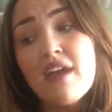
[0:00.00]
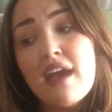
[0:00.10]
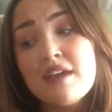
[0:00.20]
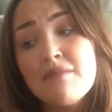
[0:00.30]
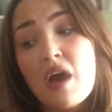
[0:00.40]

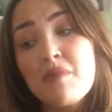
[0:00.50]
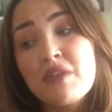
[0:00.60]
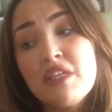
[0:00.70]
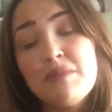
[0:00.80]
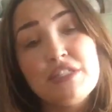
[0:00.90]
um, I'm
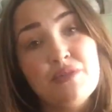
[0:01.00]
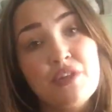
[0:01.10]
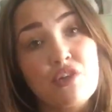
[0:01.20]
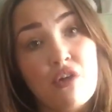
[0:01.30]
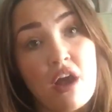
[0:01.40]
going to be doing
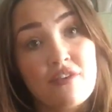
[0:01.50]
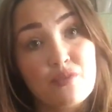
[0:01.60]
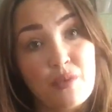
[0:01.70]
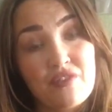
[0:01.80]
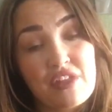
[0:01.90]
a
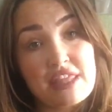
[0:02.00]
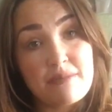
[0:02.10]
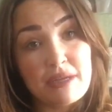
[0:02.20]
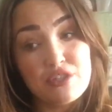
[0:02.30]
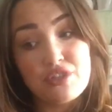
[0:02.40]
craft with the
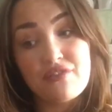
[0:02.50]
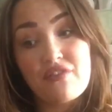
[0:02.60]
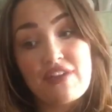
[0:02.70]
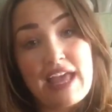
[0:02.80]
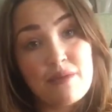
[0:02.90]
bunch of
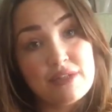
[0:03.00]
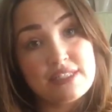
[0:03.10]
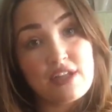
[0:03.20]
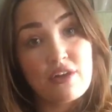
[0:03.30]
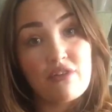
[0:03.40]

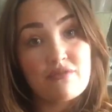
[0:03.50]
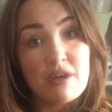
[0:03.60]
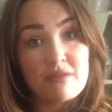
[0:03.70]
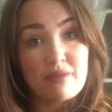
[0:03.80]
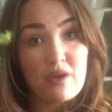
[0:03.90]
flowers I got from
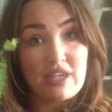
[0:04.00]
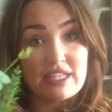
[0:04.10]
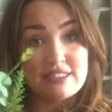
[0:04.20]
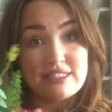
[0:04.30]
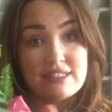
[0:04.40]
Home
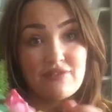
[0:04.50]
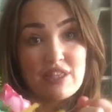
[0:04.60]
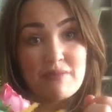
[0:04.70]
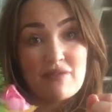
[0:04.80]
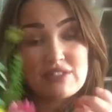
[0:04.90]
Bargains in
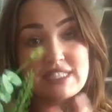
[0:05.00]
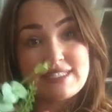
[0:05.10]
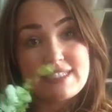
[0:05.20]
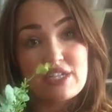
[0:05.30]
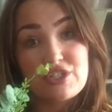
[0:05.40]
the Mother's Day
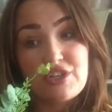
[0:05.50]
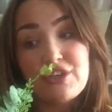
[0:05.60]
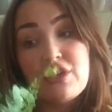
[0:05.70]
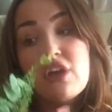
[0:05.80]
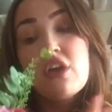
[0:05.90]

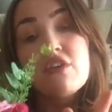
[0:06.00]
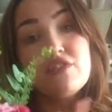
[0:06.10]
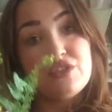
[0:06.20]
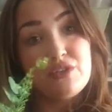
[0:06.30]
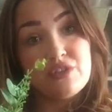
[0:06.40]
section
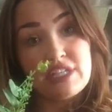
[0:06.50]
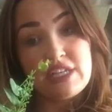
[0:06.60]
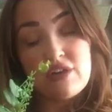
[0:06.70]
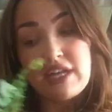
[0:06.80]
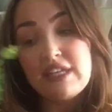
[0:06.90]
for 2
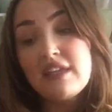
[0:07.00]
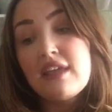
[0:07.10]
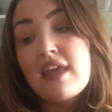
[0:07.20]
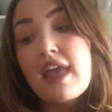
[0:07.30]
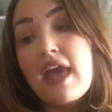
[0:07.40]
99
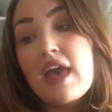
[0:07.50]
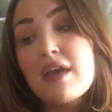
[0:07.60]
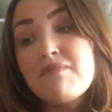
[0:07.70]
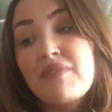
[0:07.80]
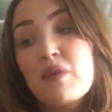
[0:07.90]

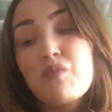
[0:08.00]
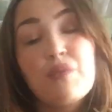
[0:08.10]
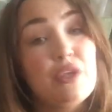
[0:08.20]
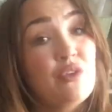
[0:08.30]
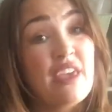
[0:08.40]
Um,
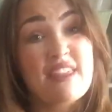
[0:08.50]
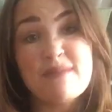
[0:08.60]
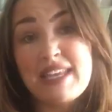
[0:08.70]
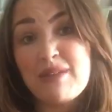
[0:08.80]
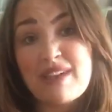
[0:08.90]
but you can get
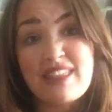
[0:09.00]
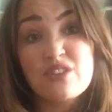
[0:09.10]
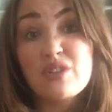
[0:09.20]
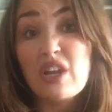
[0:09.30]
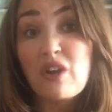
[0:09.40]
them anywhere. They're
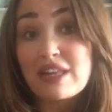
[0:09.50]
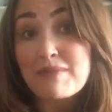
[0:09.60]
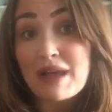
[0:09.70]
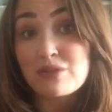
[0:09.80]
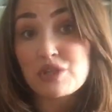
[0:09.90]
doing a lot in the
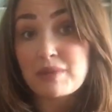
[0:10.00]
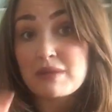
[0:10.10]
pound shop